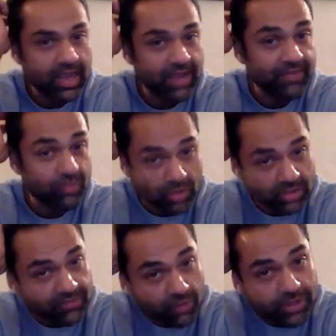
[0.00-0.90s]
If it
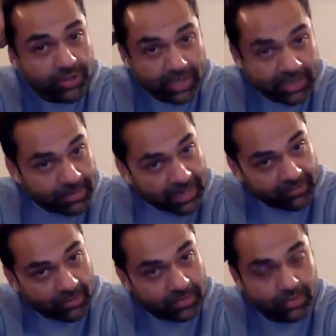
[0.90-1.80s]
wasn't for the OTT
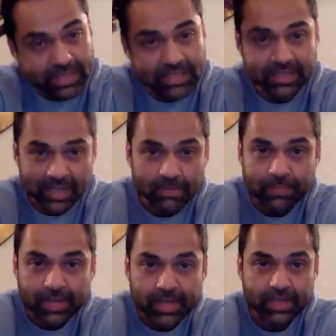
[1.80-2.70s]
platforms, we'd still
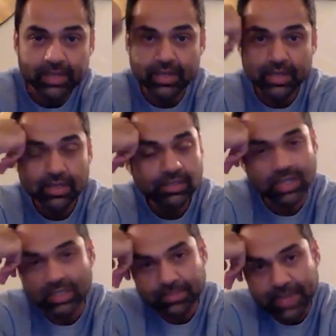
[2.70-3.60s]
be
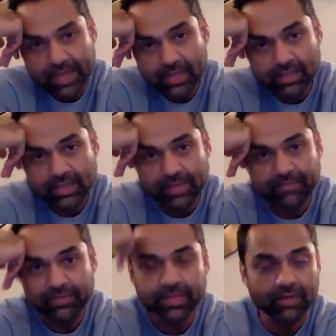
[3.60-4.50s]
just making the same
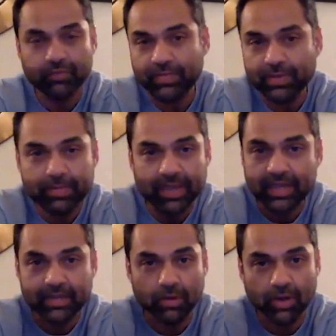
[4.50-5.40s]
film that we've been
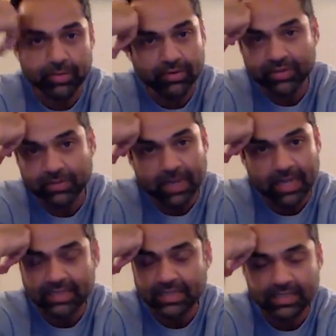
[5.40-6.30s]
making in Bollywood for the
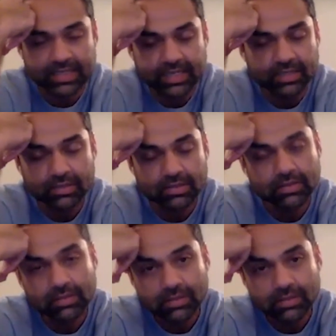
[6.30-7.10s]
past 60 years.